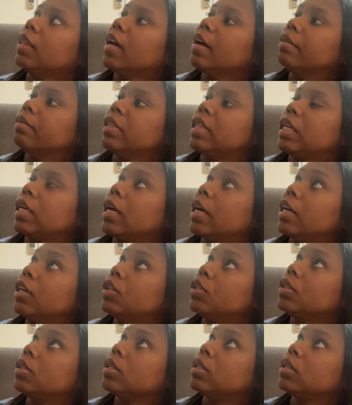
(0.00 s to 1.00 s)
everything
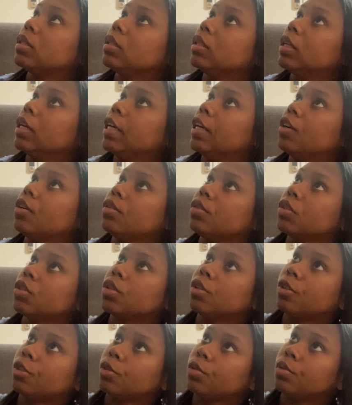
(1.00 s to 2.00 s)
else, and
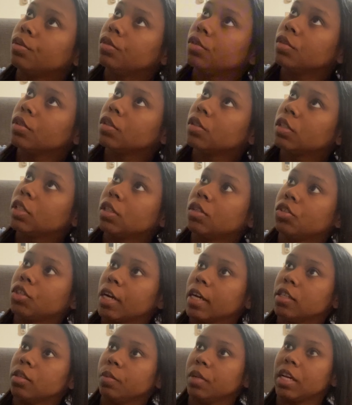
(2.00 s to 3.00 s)
also still
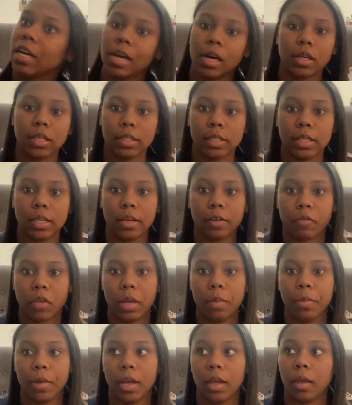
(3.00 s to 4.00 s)
trying to be cognizant of
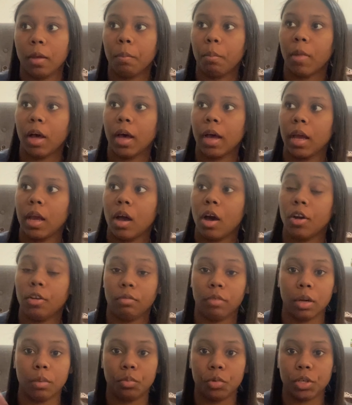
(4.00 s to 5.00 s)
keeping my
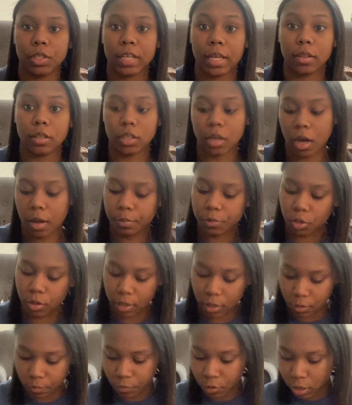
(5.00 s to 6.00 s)
unread books at the top so that I
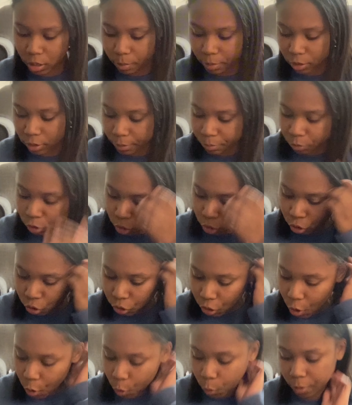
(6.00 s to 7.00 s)
don't forget about them.
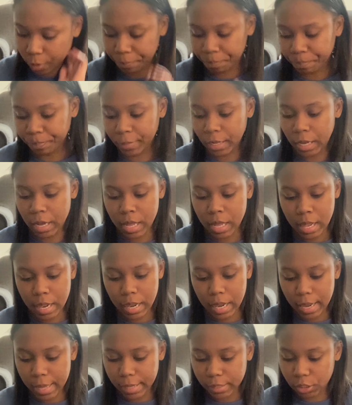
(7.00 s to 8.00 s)
So
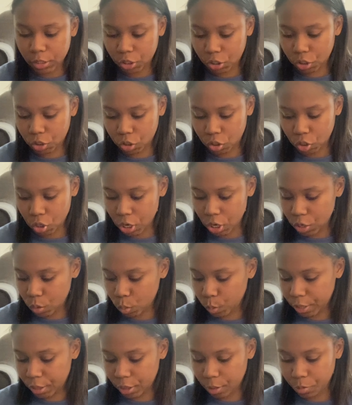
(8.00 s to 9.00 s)
let's start
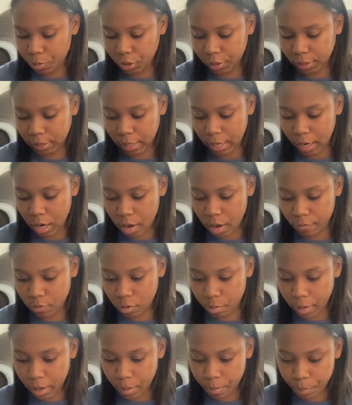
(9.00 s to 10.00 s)
with the books that I got for
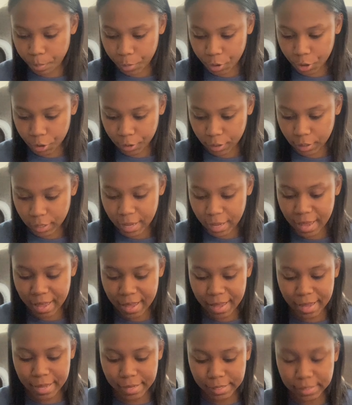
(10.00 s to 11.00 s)
my
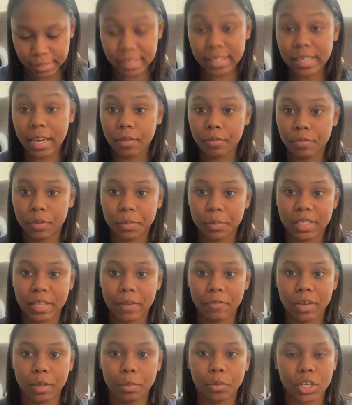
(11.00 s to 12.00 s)
birthday. Steph from
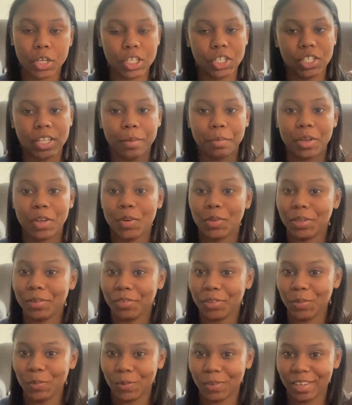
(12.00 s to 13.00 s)
Stephanie Bookish sent me Only for
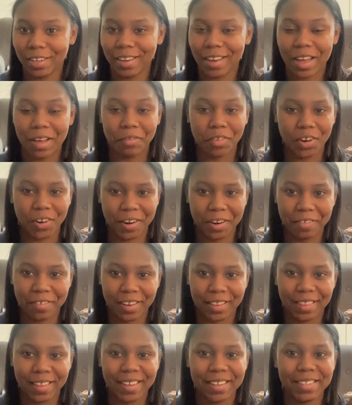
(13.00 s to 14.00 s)
the Week. I've already
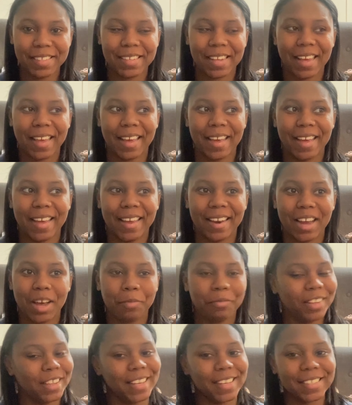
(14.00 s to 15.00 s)
read this and I'm
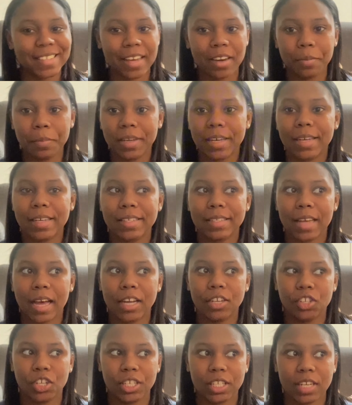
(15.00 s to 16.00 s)
really excited because I
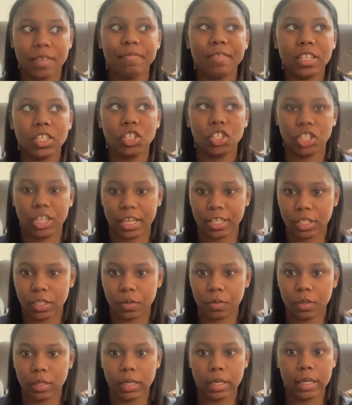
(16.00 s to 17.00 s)
just convinced Jess to
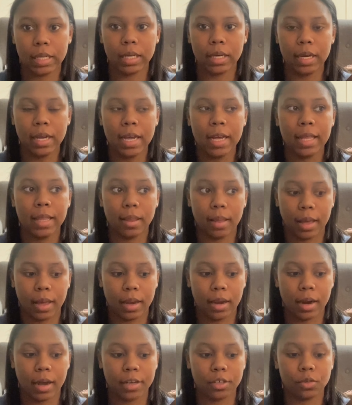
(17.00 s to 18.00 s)
read it.
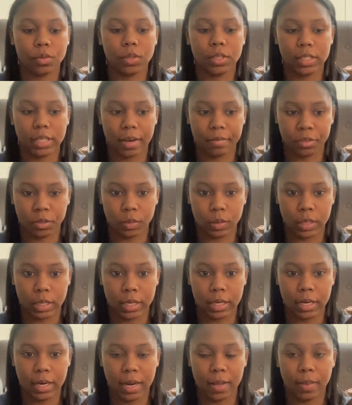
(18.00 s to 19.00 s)
Then I told Steph to read
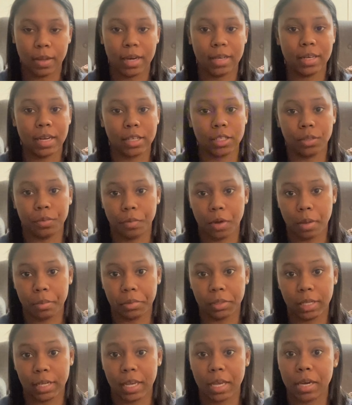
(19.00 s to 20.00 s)
it, and then I texted Robin
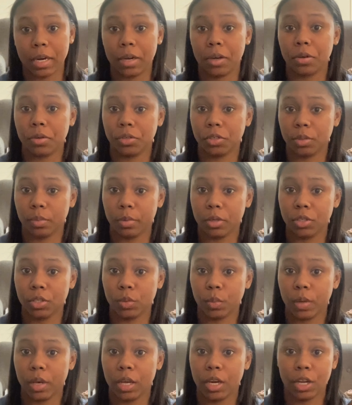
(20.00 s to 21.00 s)
like, can I also
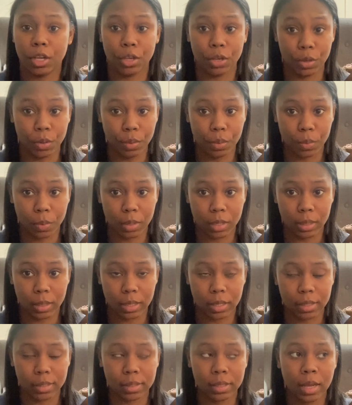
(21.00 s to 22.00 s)
persuade you to read
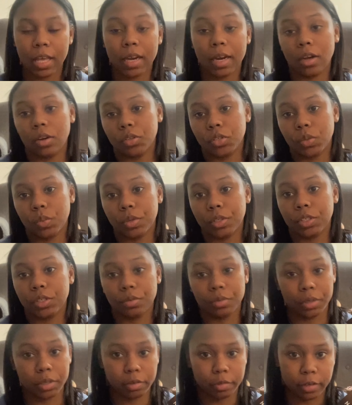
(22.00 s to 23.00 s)
this? And I also want to
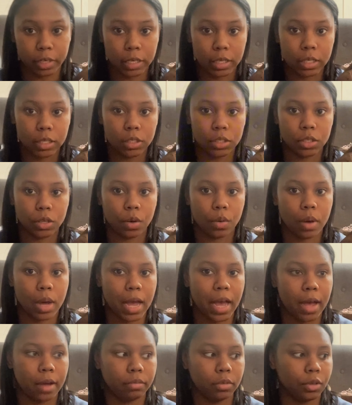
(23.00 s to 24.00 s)
reread it. So I
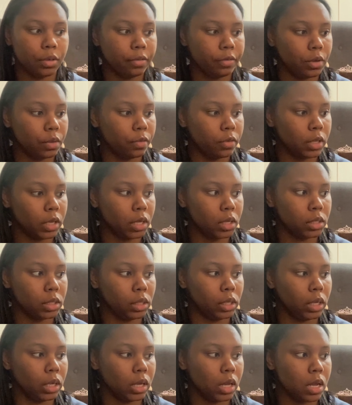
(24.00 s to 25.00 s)
have a review of this
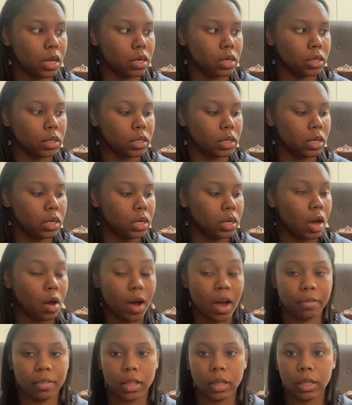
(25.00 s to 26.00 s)
and I'll
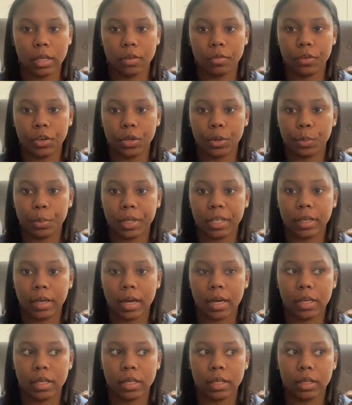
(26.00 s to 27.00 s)
have that link for you, but
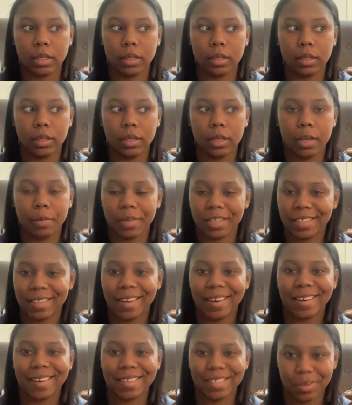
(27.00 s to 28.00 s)
I am
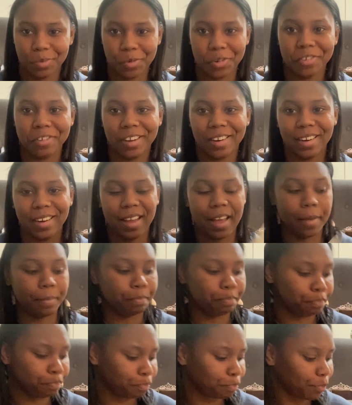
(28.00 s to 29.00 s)
excited because I want to read it again.
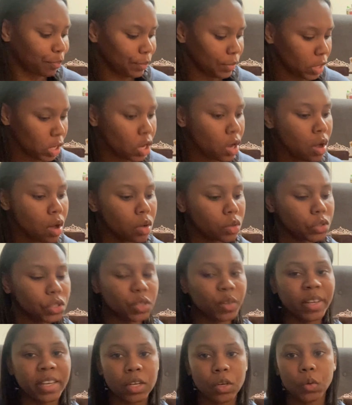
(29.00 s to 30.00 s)
Also,
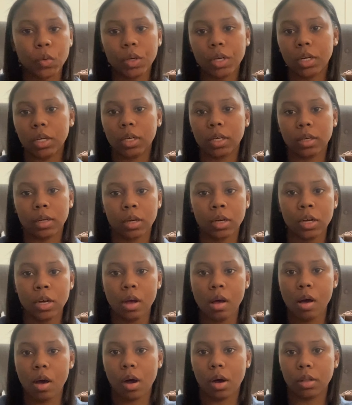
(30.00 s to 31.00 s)
ignore
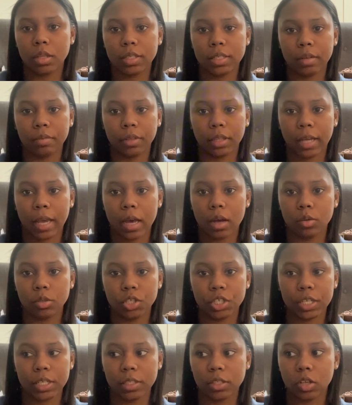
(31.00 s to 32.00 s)
all the stuff on the couch.
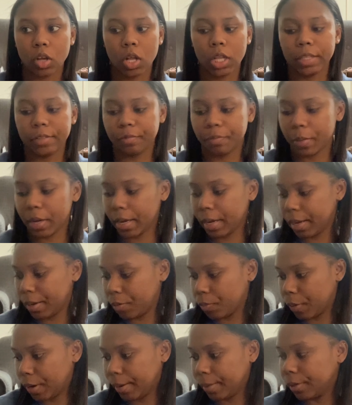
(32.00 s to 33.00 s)
It's all of my
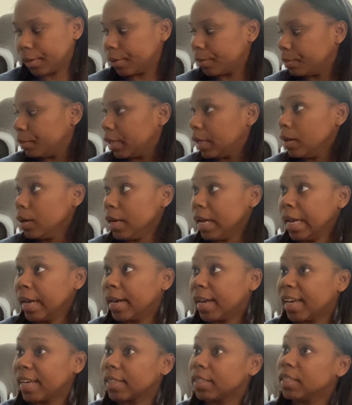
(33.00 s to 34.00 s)
random
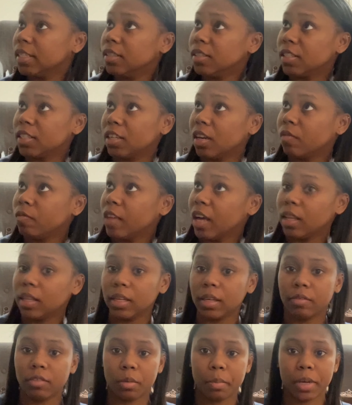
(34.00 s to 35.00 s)
knickknacks and stuff that
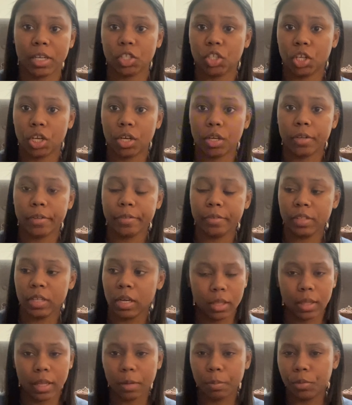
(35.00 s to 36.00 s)
live on my shelves,
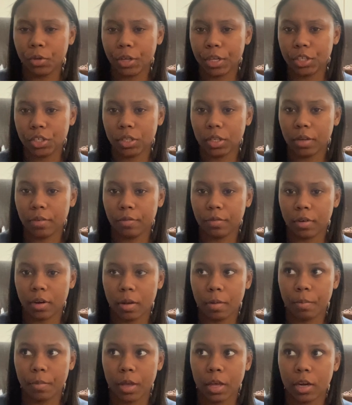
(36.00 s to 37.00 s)
like bookish stuff
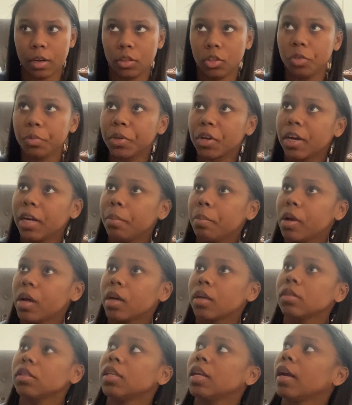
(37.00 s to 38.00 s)
from an Illumicrate
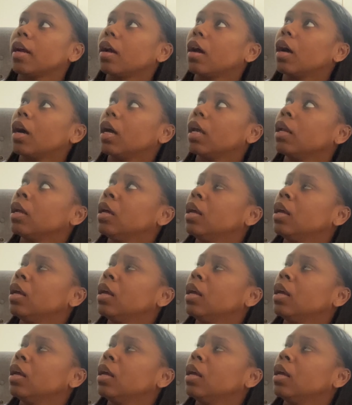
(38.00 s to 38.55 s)
box that I got,